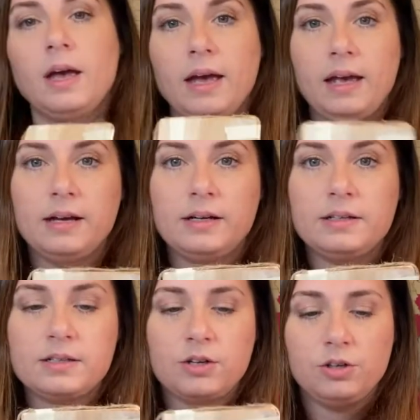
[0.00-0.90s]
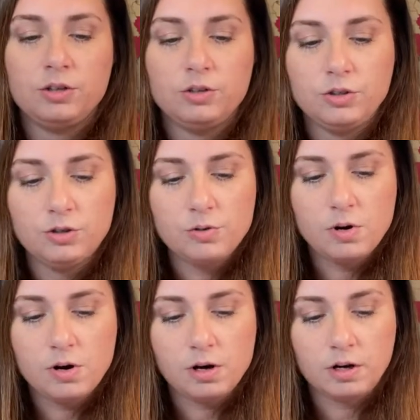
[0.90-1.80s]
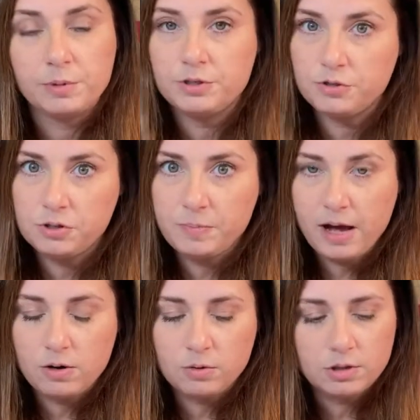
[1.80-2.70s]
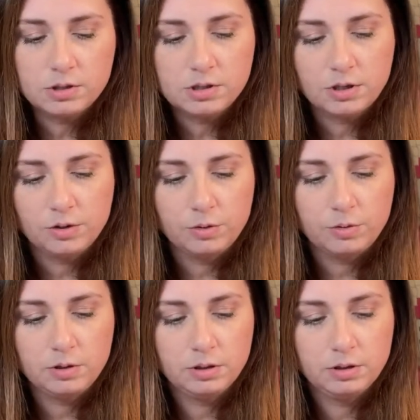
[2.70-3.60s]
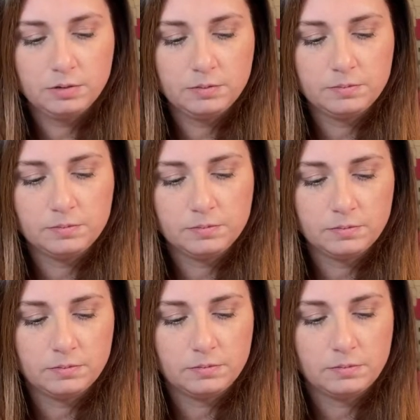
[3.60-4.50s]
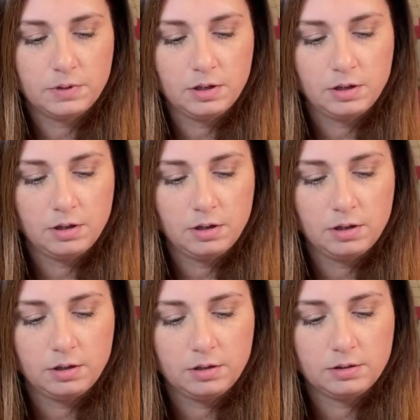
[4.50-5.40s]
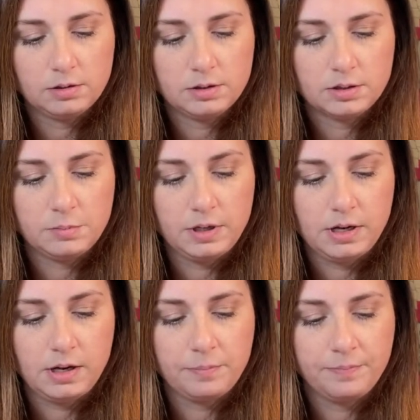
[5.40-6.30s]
And I'm gonna do this backwards, so it's gonna be,